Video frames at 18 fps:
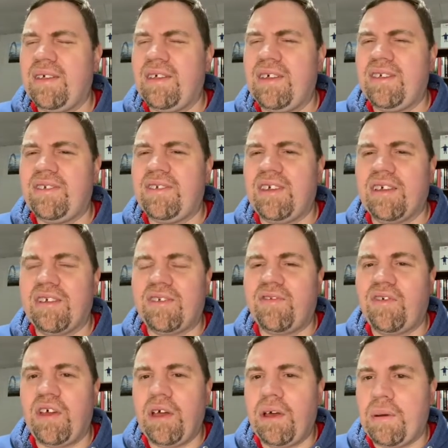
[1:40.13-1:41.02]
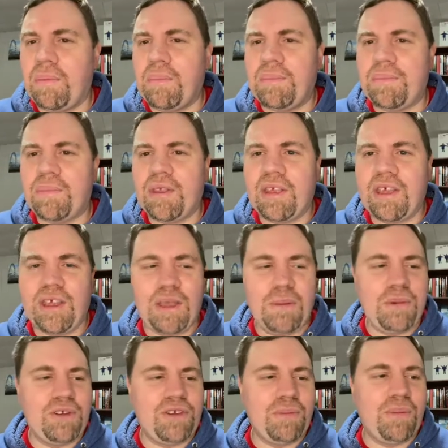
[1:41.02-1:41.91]
6th film in the
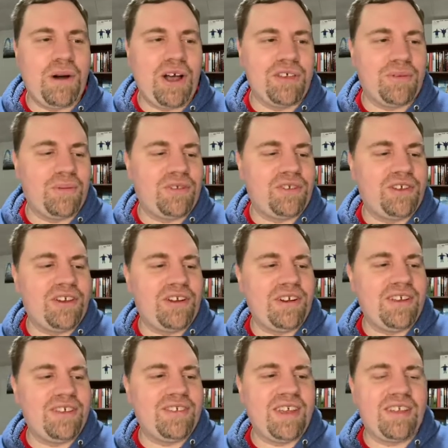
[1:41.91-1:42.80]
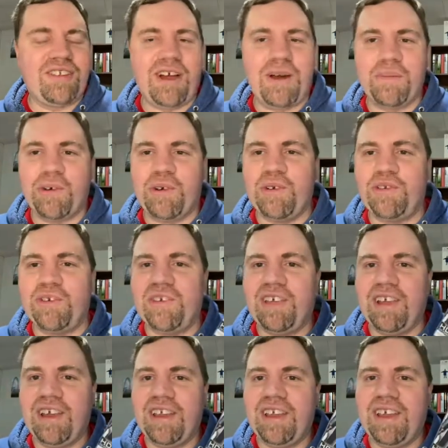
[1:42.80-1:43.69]
Mission Impossible series that Tom Cruise has
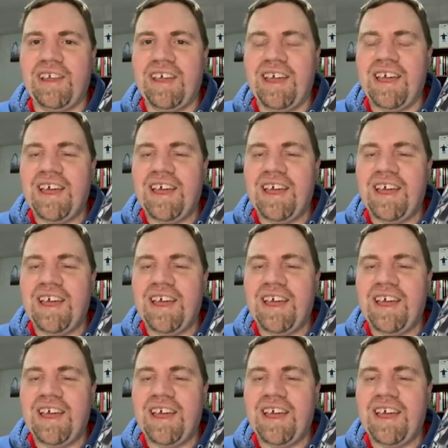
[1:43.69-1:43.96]
done.